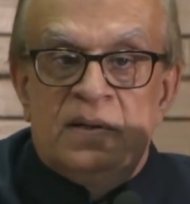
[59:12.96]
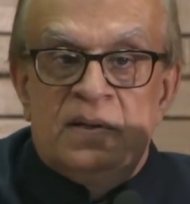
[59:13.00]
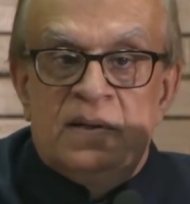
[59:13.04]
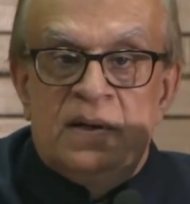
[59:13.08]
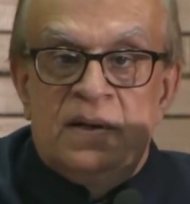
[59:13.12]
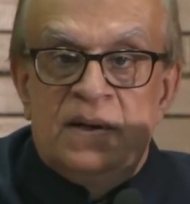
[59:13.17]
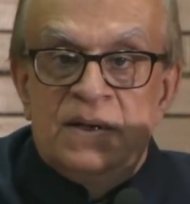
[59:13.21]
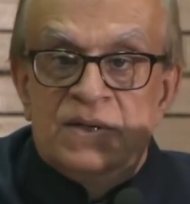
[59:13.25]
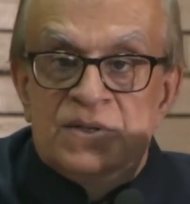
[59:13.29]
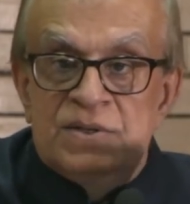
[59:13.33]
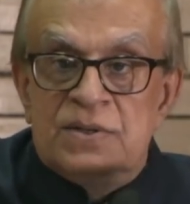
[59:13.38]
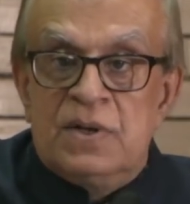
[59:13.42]

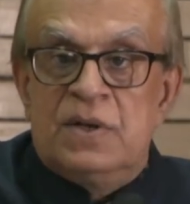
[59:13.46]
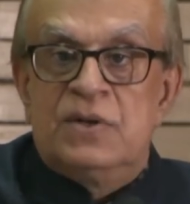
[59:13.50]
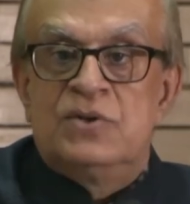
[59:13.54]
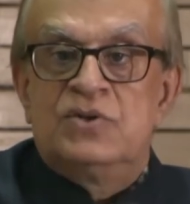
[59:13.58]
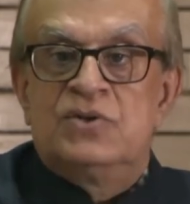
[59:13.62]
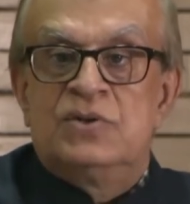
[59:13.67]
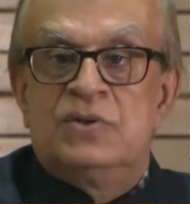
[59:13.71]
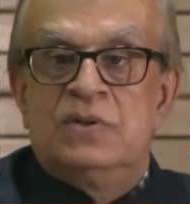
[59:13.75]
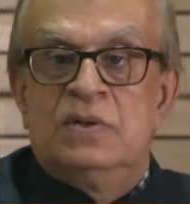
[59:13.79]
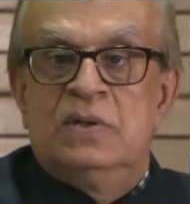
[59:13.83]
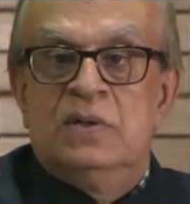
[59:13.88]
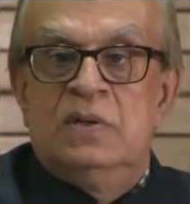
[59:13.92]

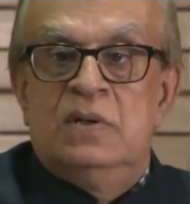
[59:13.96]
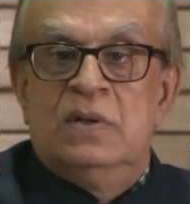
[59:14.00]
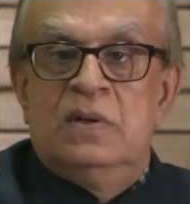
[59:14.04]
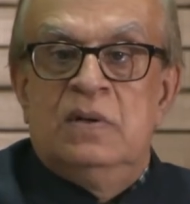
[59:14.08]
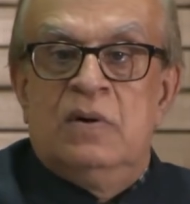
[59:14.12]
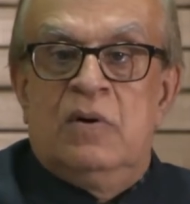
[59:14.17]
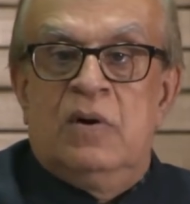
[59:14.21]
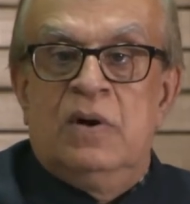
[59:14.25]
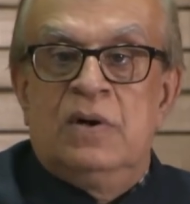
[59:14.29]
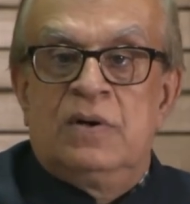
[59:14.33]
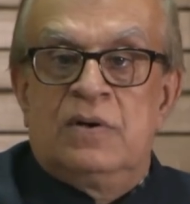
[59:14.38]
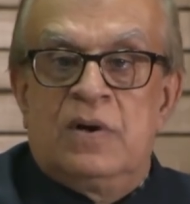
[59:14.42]
research
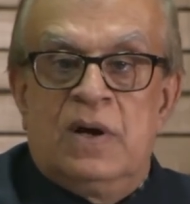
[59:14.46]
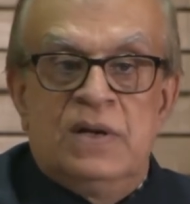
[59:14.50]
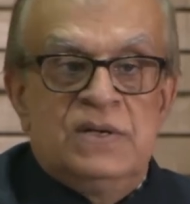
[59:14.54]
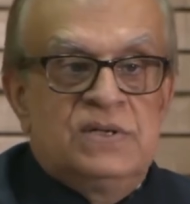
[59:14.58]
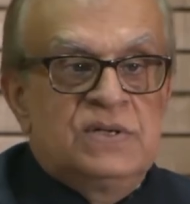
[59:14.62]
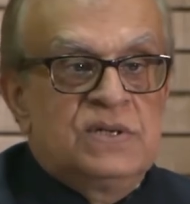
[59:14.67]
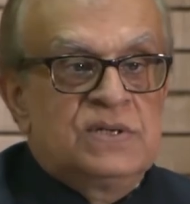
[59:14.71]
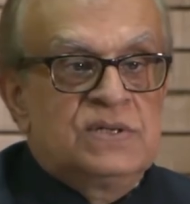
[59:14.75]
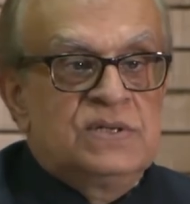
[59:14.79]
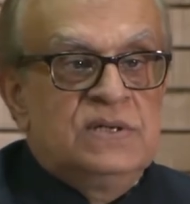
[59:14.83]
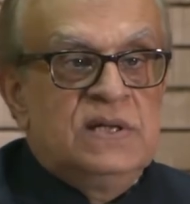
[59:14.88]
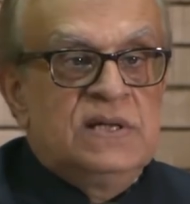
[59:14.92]
on
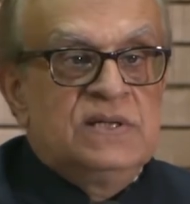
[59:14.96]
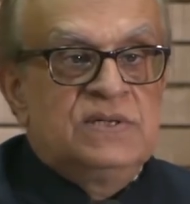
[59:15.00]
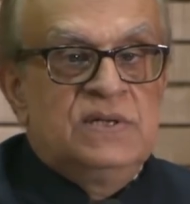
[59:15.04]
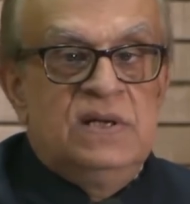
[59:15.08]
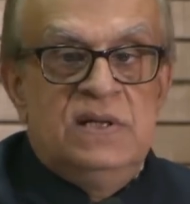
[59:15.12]
consciousness